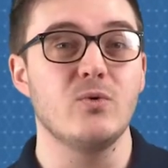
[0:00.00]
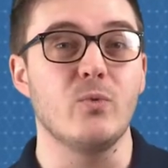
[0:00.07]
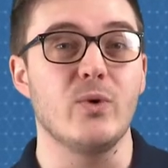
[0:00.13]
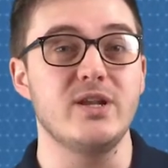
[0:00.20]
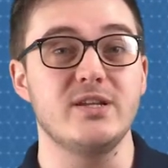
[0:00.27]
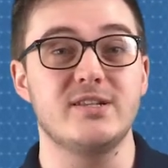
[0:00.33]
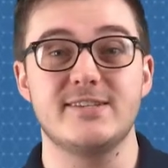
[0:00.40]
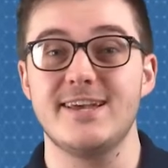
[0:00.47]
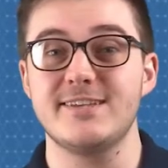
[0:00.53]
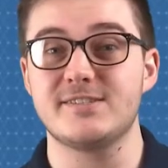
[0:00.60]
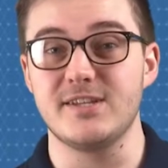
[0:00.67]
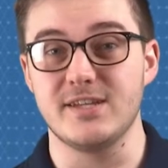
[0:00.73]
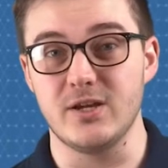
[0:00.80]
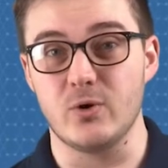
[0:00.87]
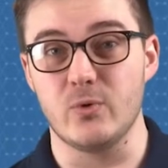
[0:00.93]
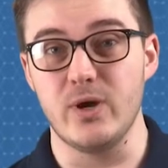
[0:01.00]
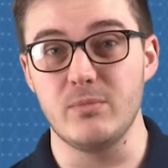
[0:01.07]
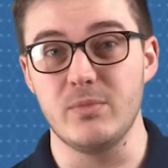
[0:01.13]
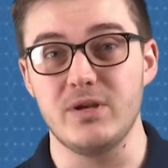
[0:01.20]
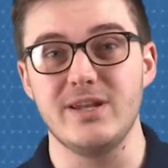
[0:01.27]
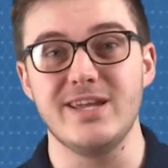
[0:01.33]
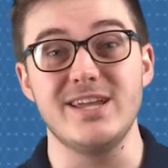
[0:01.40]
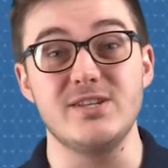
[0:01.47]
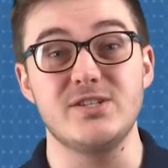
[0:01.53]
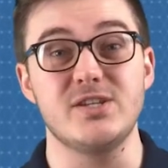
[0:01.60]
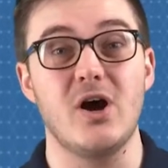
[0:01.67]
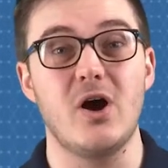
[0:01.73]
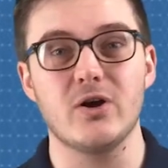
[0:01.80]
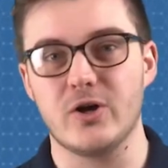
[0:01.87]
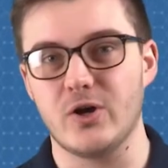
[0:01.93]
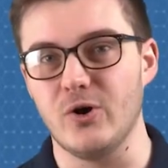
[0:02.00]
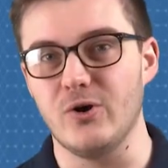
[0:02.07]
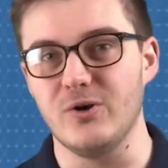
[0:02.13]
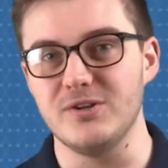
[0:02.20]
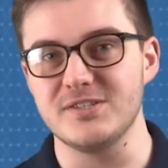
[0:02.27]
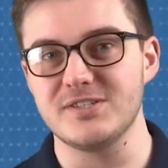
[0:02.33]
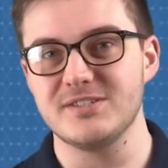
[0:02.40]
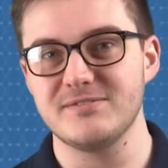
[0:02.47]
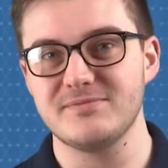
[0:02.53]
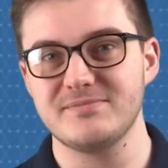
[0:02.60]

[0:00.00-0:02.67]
when you're testing equipment in dark corners.